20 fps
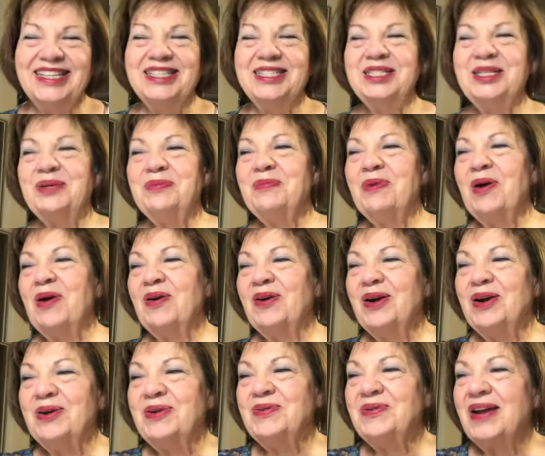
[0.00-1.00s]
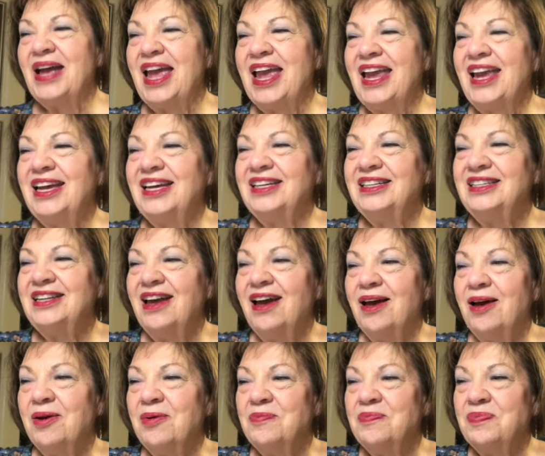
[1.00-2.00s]
tomorrow, and
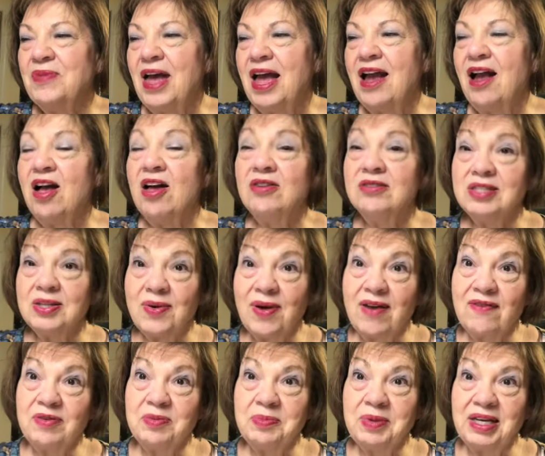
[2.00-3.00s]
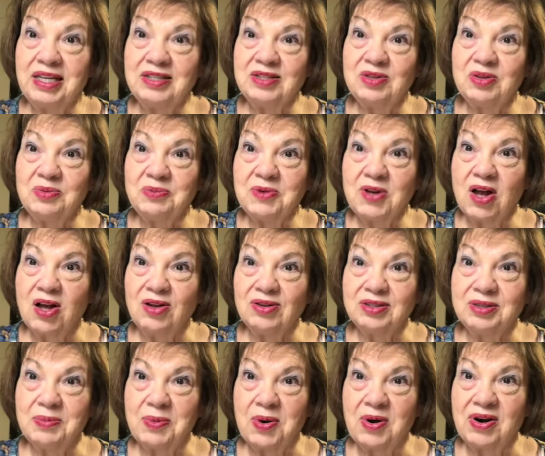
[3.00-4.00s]
I also have a big Zoom call
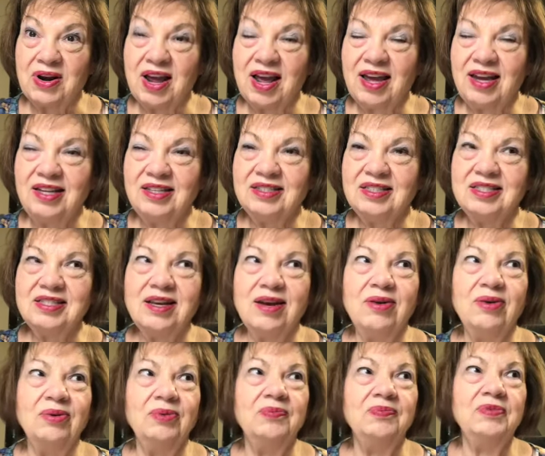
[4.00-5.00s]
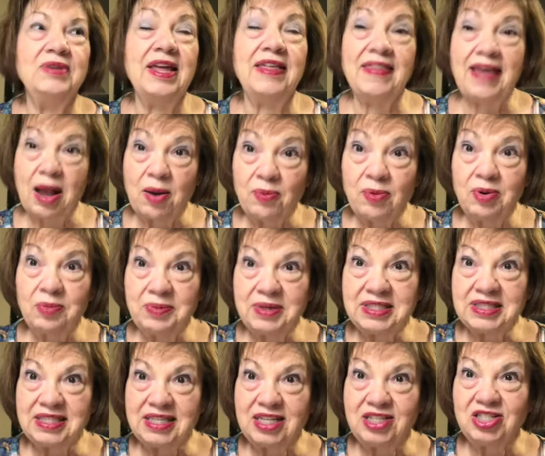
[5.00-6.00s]
tomorrow night. So now that will be
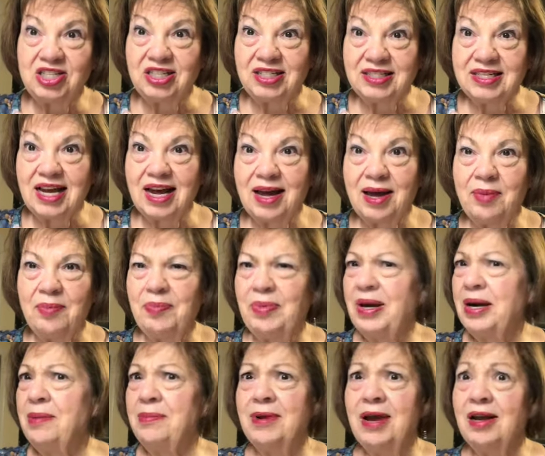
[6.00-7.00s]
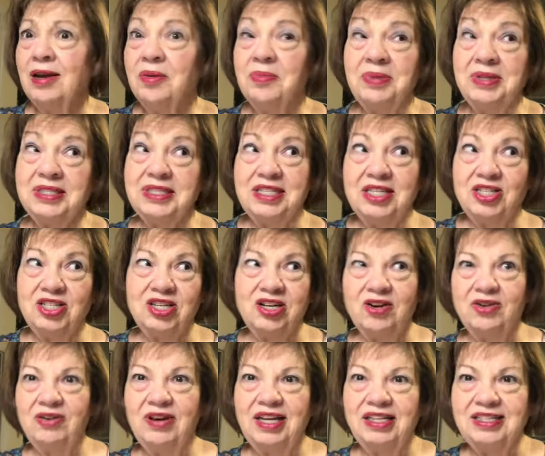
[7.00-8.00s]
stitching time, but I'm not going to be stitching
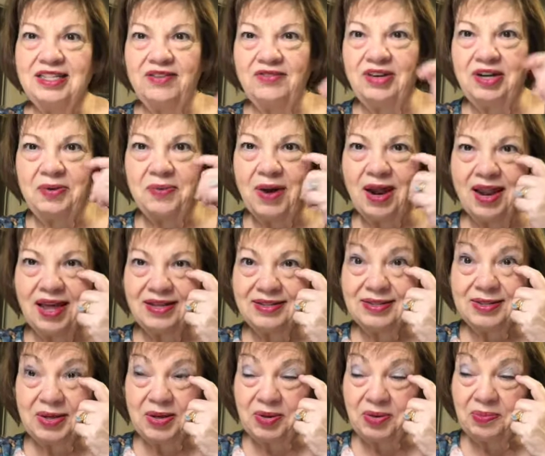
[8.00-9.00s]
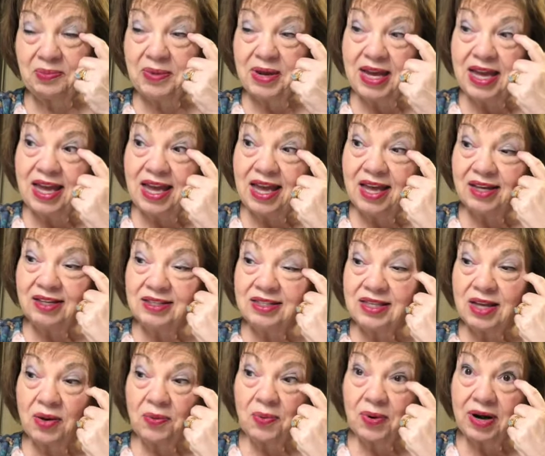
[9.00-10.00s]
on Nativity while I Zoom.
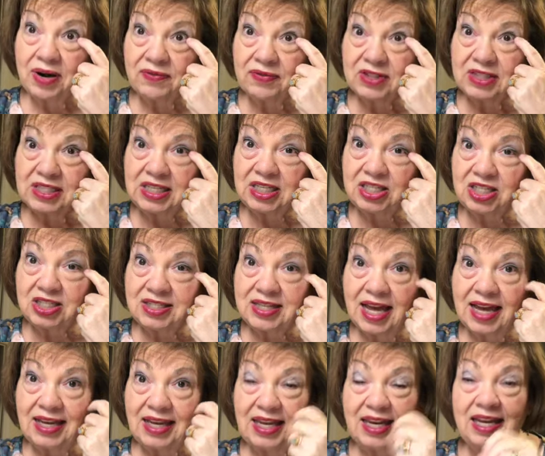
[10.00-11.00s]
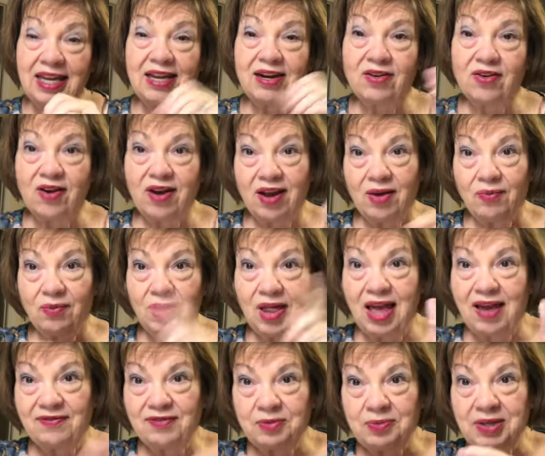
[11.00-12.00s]
So whatever stitches I get in will
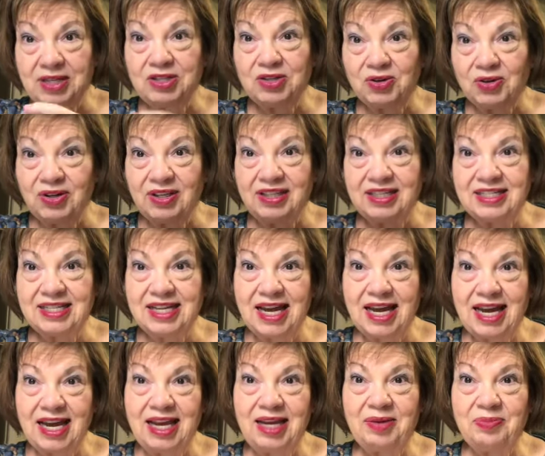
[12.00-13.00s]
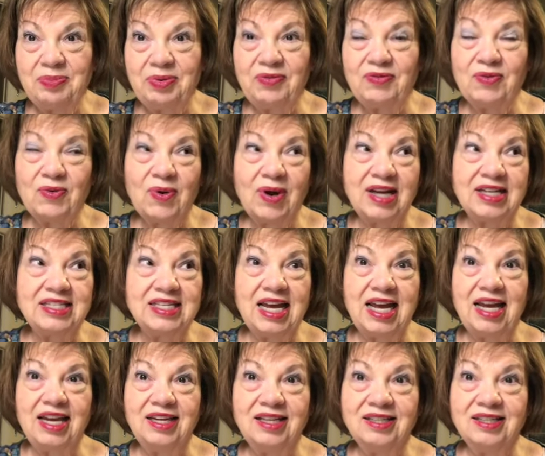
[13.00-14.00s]
have to be during the day before I
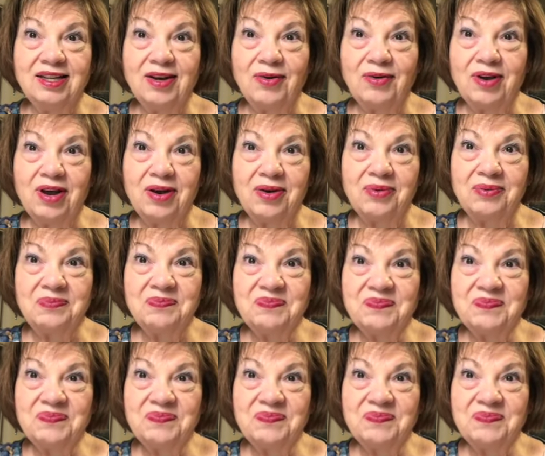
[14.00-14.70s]
take Coco